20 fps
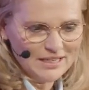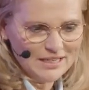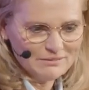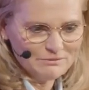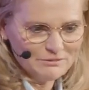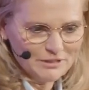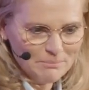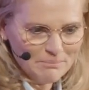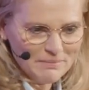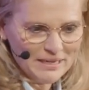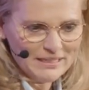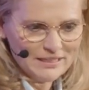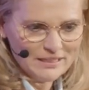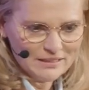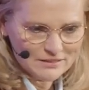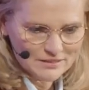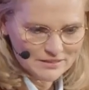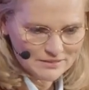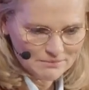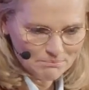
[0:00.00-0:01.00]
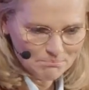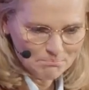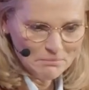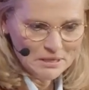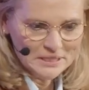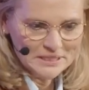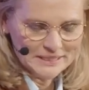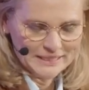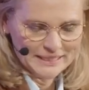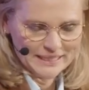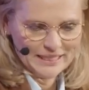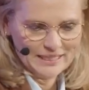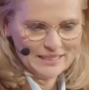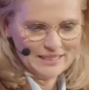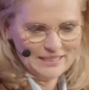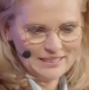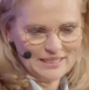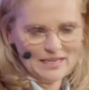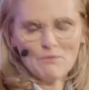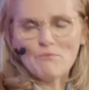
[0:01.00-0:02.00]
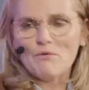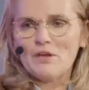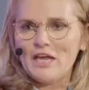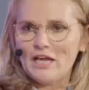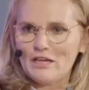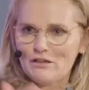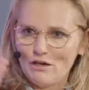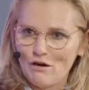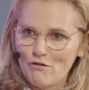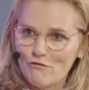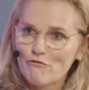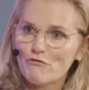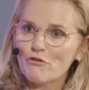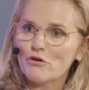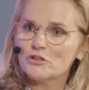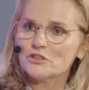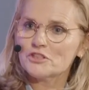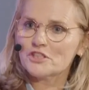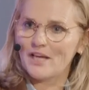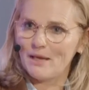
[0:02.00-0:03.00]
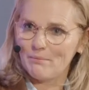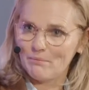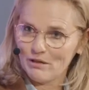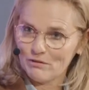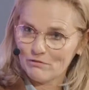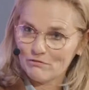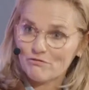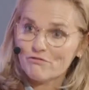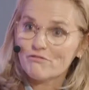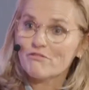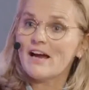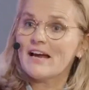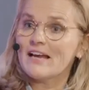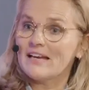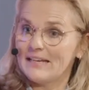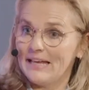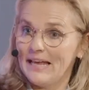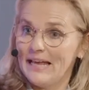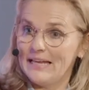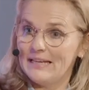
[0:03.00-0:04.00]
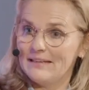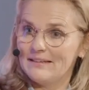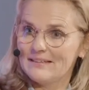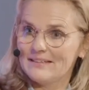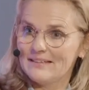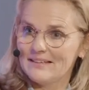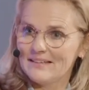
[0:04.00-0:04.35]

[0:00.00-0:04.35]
And we met at Monday and we had our first game on Friday.